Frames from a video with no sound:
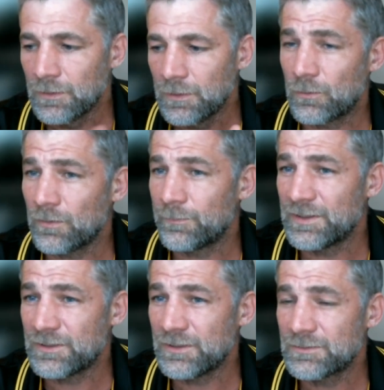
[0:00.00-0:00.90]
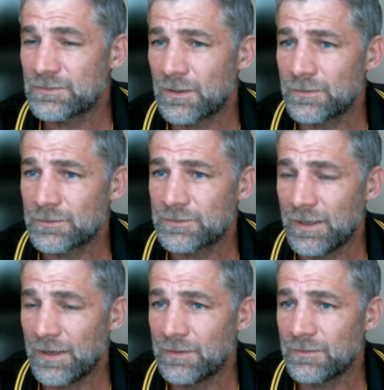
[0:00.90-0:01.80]
The goal of the mission is to
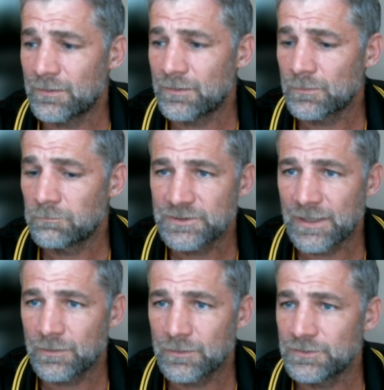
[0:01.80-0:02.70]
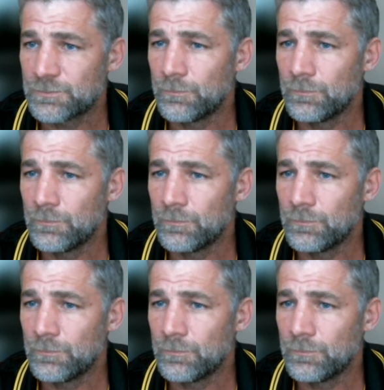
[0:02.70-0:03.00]
understand Saturn's